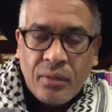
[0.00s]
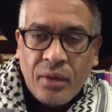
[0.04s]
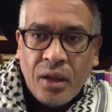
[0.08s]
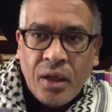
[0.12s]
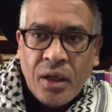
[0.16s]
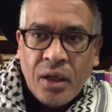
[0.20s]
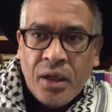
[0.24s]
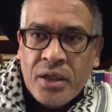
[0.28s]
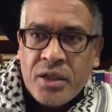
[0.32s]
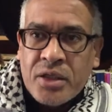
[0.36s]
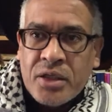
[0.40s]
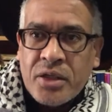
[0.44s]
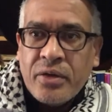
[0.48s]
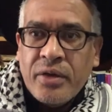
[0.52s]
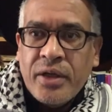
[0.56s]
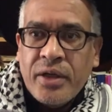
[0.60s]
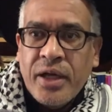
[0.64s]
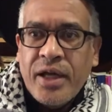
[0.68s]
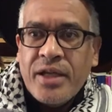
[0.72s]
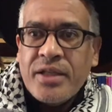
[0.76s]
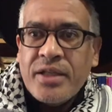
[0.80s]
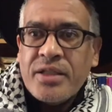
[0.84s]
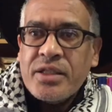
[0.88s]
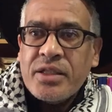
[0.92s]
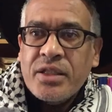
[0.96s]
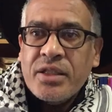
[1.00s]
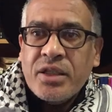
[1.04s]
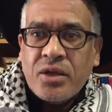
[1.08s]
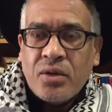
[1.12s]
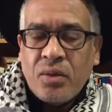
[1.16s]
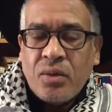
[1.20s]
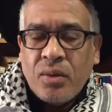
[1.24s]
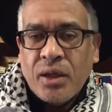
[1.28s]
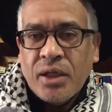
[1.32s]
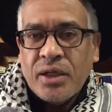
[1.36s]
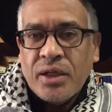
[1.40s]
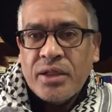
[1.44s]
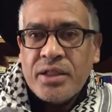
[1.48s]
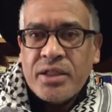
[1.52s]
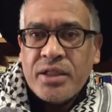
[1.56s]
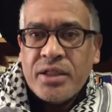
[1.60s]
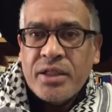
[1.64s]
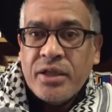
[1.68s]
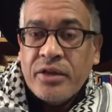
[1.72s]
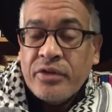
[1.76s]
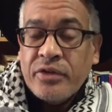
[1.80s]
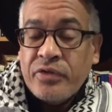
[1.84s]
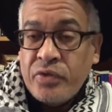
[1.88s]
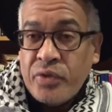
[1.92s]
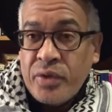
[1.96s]
it creates an equality
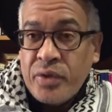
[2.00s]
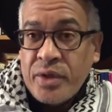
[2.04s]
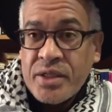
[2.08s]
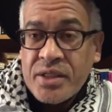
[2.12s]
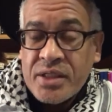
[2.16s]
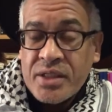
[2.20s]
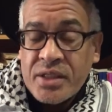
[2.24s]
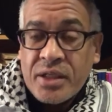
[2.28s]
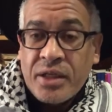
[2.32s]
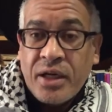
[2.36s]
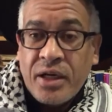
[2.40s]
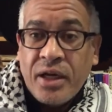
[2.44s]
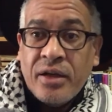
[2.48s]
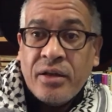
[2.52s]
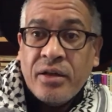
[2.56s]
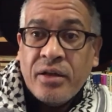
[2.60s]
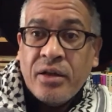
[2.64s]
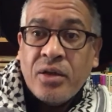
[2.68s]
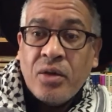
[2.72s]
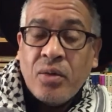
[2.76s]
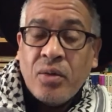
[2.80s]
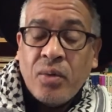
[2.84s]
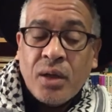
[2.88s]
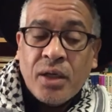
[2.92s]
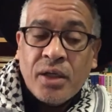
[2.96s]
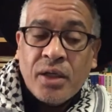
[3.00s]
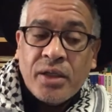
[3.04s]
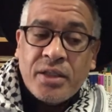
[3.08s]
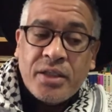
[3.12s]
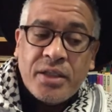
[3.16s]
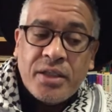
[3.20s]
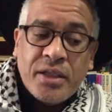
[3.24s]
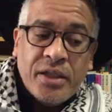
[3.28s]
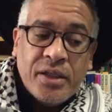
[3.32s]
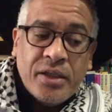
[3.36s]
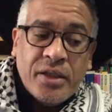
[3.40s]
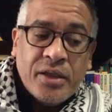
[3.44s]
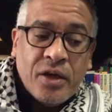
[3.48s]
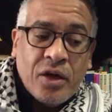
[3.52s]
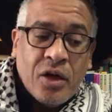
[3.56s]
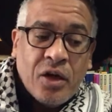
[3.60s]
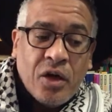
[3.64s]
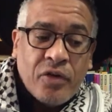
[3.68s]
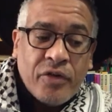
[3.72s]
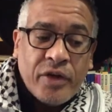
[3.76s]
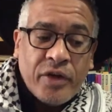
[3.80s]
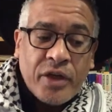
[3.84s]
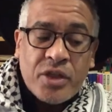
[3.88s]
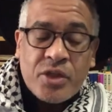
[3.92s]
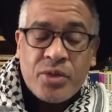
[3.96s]
of risk and an equality
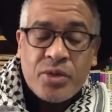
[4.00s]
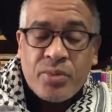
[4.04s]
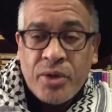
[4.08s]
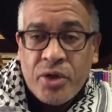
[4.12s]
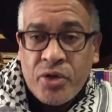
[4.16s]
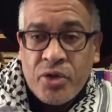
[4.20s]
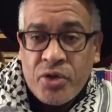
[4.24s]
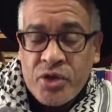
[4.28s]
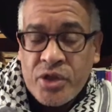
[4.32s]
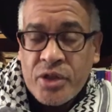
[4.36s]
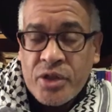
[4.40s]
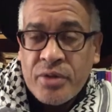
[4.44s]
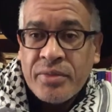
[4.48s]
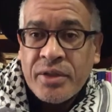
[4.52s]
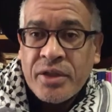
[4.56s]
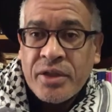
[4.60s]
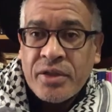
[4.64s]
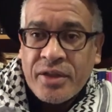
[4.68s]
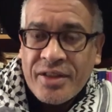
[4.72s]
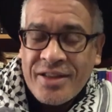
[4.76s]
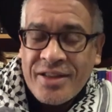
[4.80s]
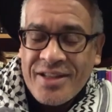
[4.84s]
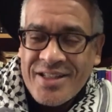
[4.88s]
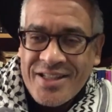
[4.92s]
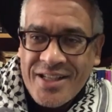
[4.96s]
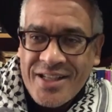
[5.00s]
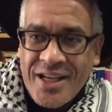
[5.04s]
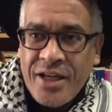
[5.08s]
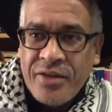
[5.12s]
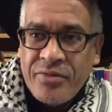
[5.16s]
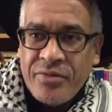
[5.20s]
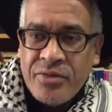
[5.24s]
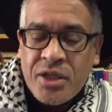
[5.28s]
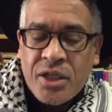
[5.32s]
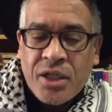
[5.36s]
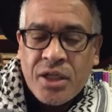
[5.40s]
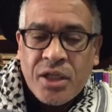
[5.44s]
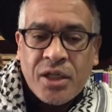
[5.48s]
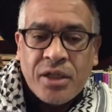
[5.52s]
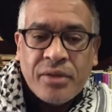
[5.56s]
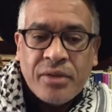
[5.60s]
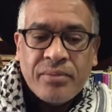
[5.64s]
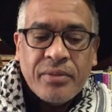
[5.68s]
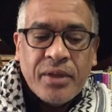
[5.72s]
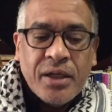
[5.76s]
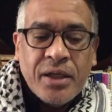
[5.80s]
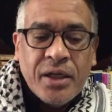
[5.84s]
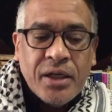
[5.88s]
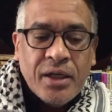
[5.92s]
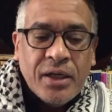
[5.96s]
of exposure, but at the same time
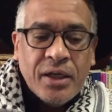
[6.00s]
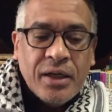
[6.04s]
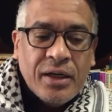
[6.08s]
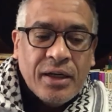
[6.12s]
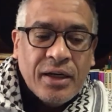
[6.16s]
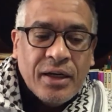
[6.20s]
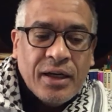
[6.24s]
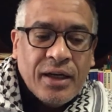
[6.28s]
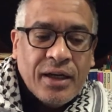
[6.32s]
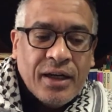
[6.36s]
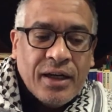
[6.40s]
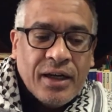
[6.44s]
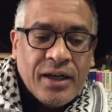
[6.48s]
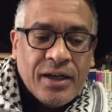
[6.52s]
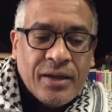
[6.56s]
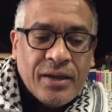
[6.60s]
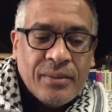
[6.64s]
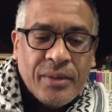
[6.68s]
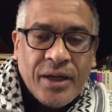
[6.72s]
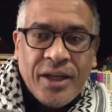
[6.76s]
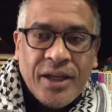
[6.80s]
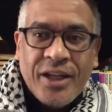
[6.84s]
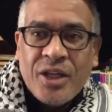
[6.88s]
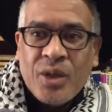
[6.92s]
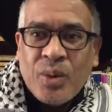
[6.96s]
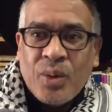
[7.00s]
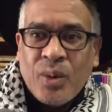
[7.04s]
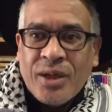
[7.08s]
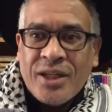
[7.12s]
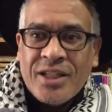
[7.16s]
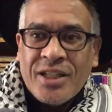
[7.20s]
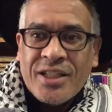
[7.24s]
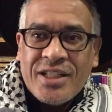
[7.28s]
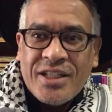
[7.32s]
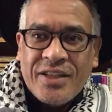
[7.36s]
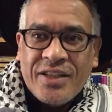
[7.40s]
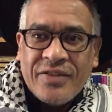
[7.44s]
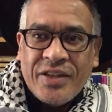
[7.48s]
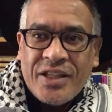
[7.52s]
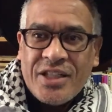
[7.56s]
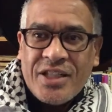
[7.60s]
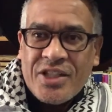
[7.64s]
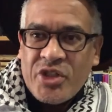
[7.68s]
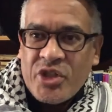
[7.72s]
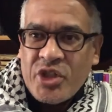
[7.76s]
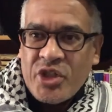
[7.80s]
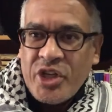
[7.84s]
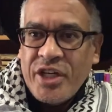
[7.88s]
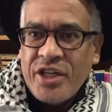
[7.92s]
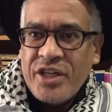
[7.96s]
an equality of
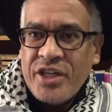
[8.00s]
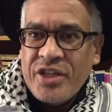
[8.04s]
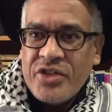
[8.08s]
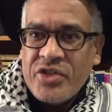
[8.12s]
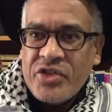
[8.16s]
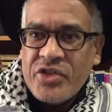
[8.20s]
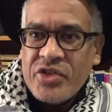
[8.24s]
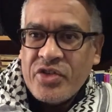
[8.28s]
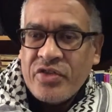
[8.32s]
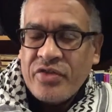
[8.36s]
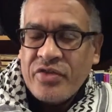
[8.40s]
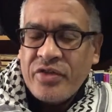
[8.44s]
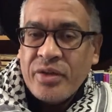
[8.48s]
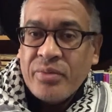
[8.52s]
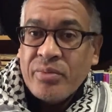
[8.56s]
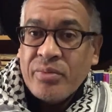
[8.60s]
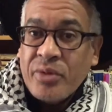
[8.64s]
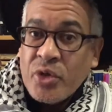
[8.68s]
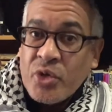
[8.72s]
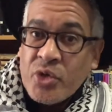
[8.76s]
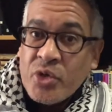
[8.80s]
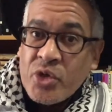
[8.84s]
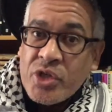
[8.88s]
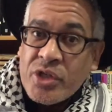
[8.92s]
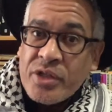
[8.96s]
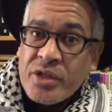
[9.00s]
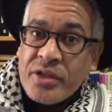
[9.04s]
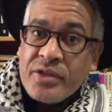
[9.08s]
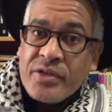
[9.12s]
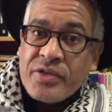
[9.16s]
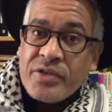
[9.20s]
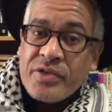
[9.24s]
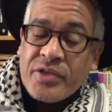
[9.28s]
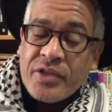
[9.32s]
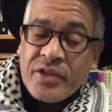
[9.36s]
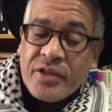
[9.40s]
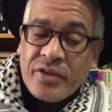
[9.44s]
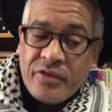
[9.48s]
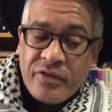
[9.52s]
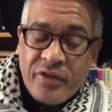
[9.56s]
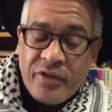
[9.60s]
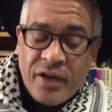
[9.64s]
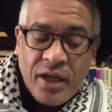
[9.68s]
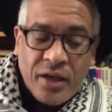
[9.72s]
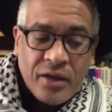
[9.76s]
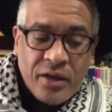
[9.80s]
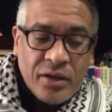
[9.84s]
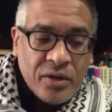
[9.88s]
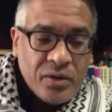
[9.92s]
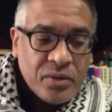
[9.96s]
exchange of emotions and
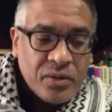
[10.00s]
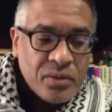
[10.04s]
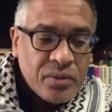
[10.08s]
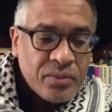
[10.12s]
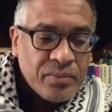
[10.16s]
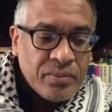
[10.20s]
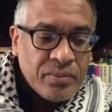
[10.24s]
value.